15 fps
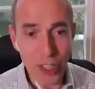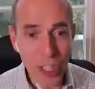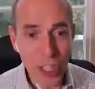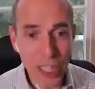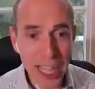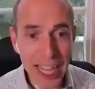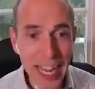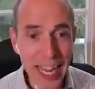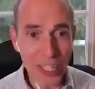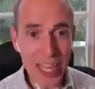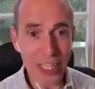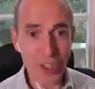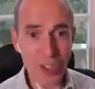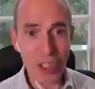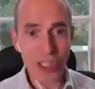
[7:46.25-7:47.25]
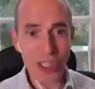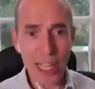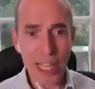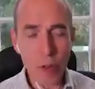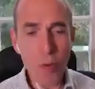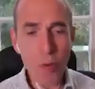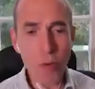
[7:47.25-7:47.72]
It's just
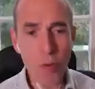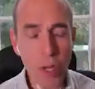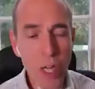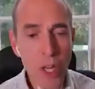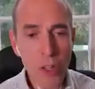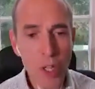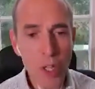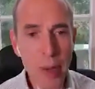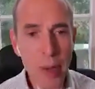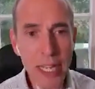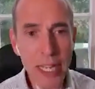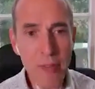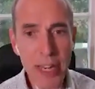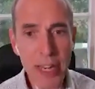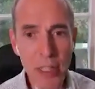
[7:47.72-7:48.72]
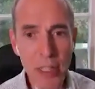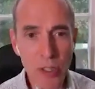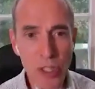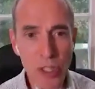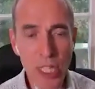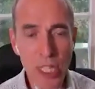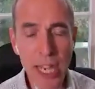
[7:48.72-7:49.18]
like, oh, the Bank of England
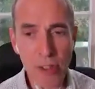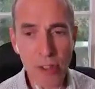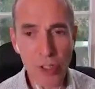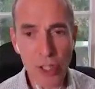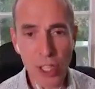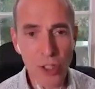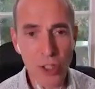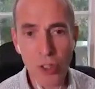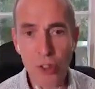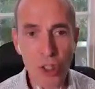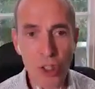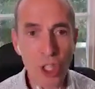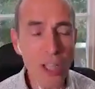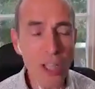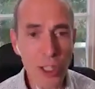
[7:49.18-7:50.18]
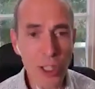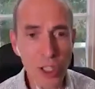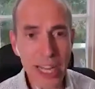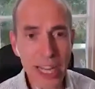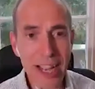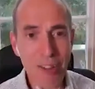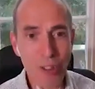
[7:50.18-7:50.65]
has announced this. The Chancellor's
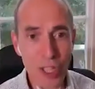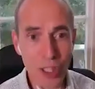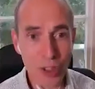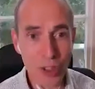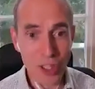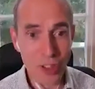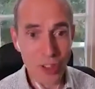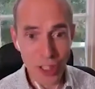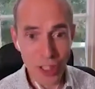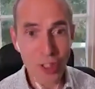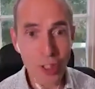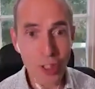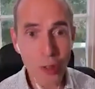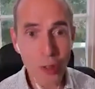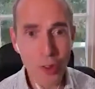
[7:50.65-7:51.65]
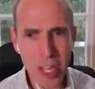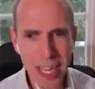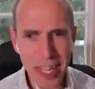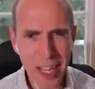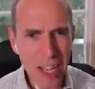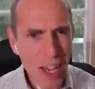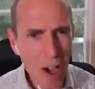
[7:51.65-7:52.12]
announced this new thing.